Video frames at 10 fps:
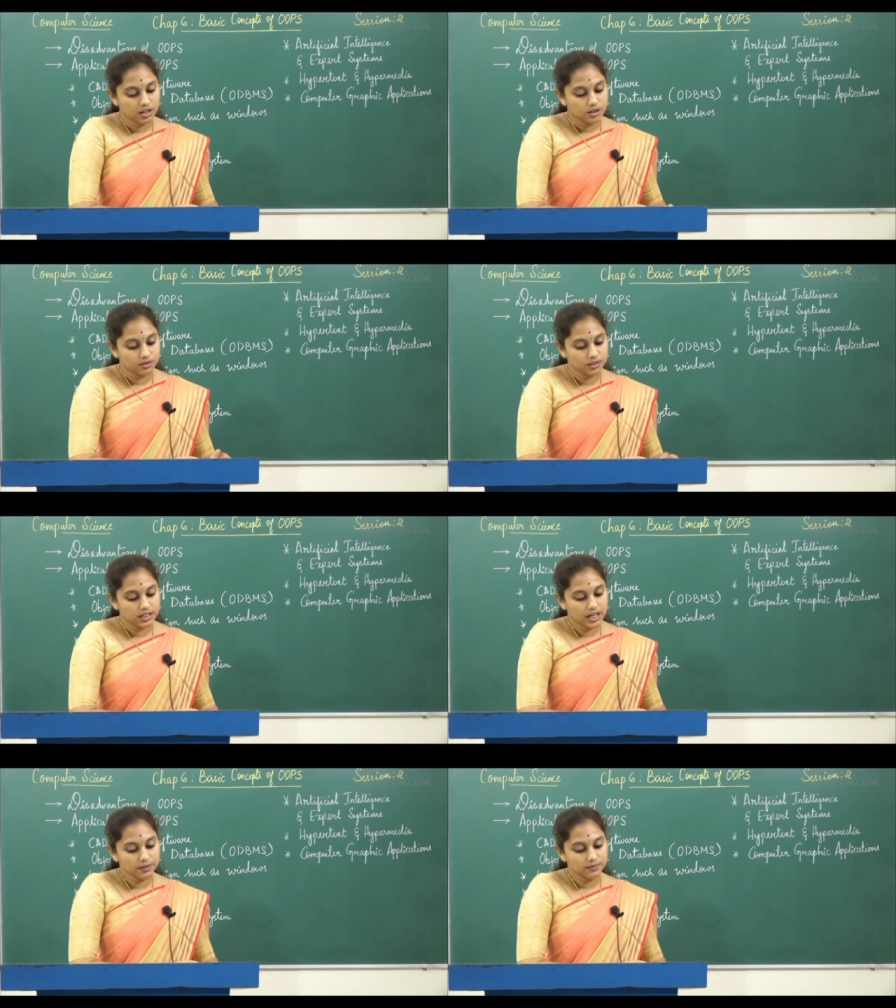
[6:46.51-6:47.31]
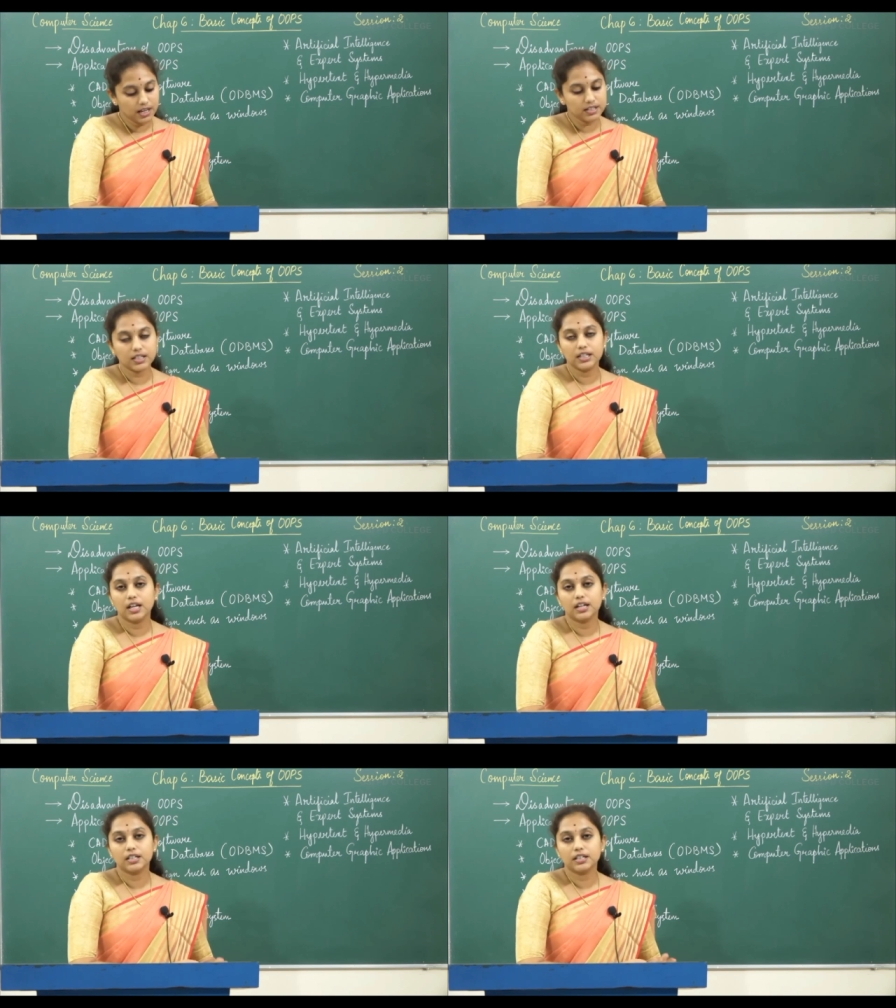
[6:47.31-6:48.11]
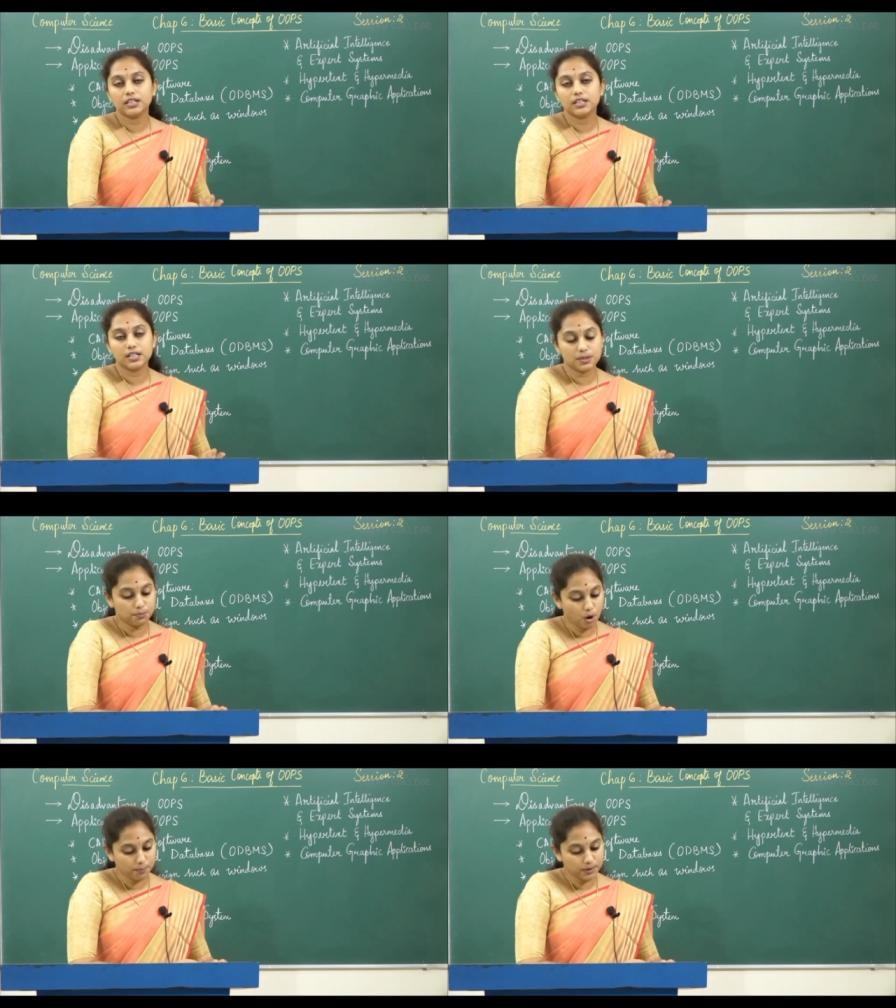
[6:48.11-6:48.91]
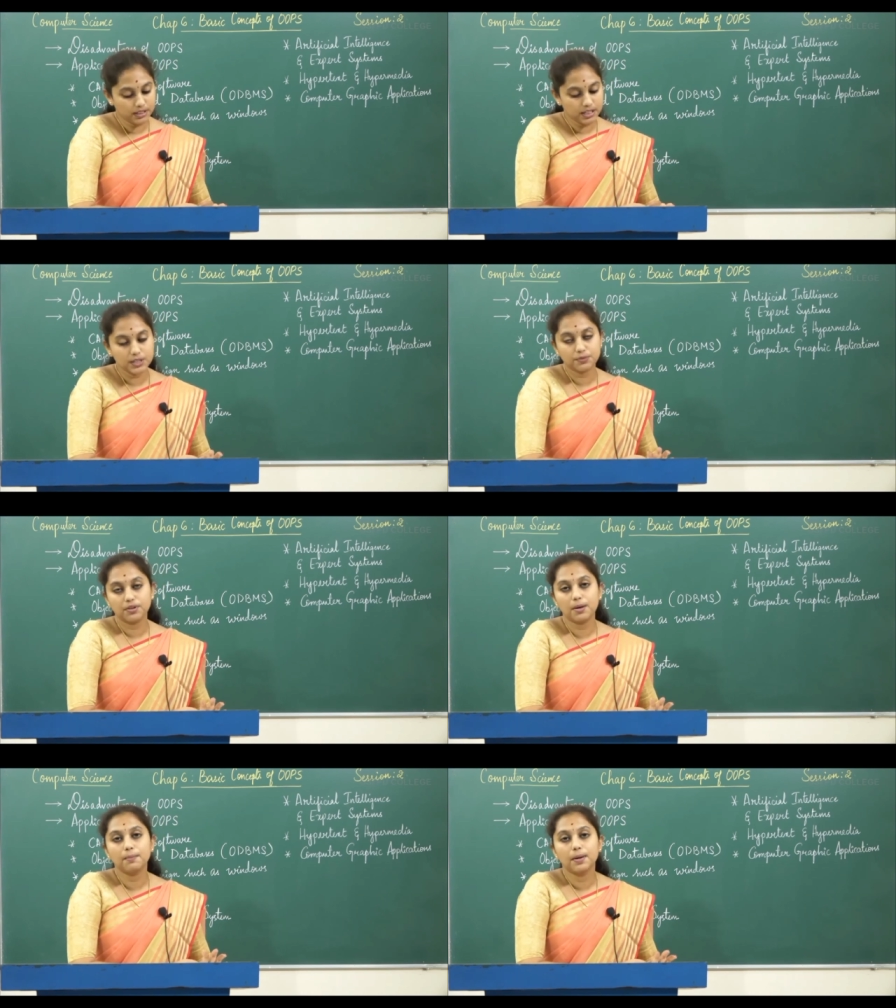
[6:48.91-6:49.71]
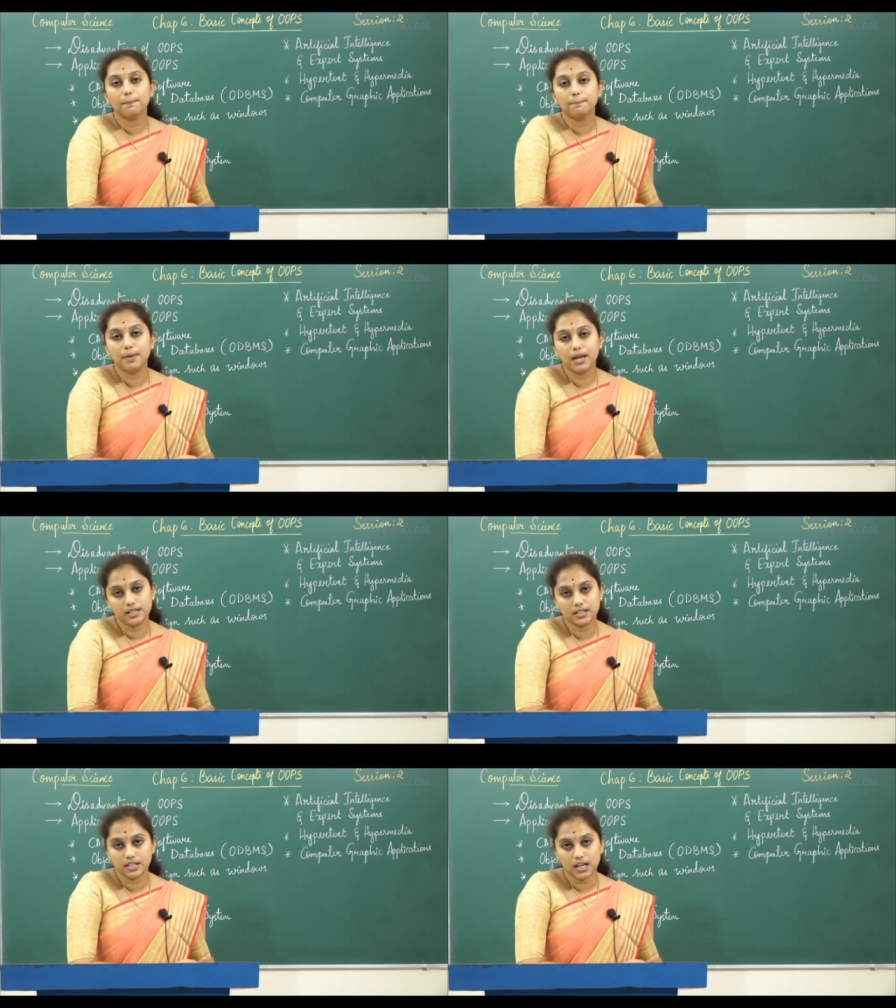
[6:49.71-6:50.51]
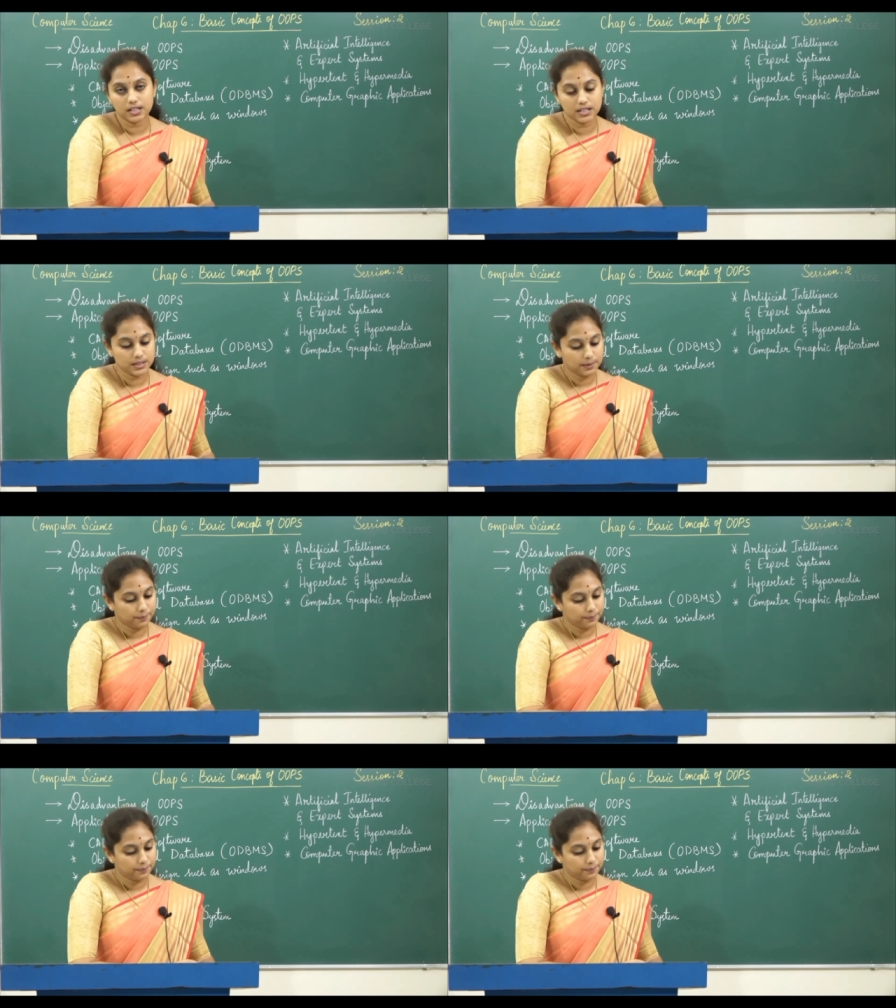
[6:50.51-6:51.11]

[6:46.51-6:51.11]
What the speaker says: So derived class inherits properties from base class.